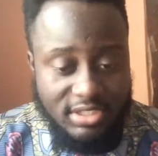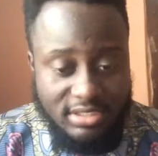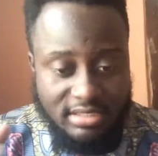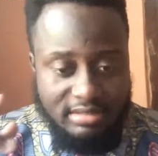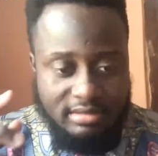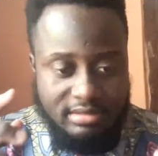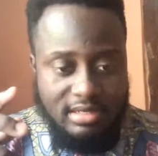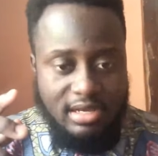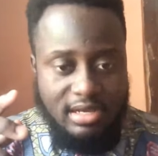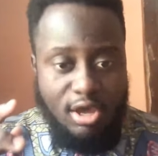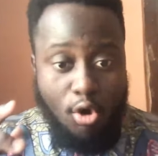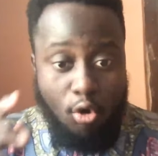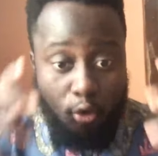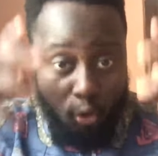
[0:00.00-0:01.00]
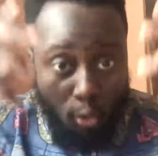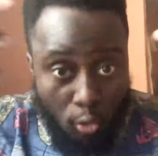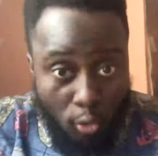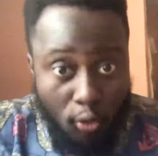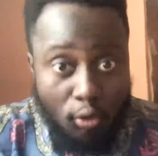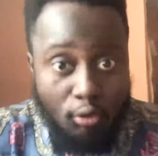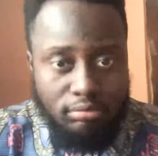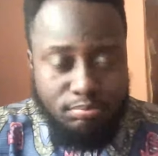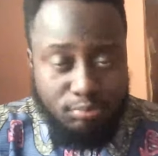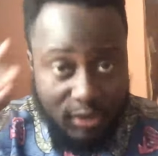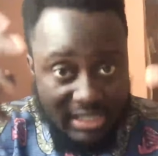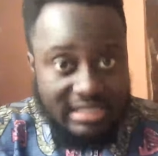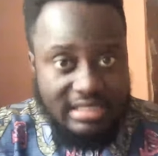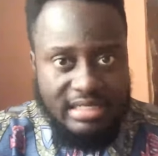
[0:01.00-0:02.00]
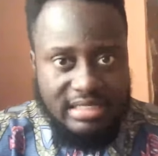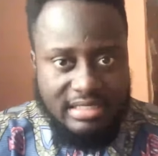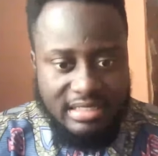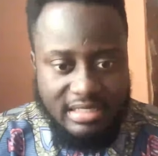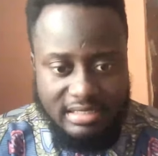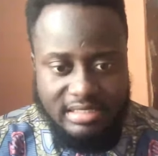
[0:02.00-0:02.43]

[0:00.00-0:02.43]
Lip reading: This is a whole presidency.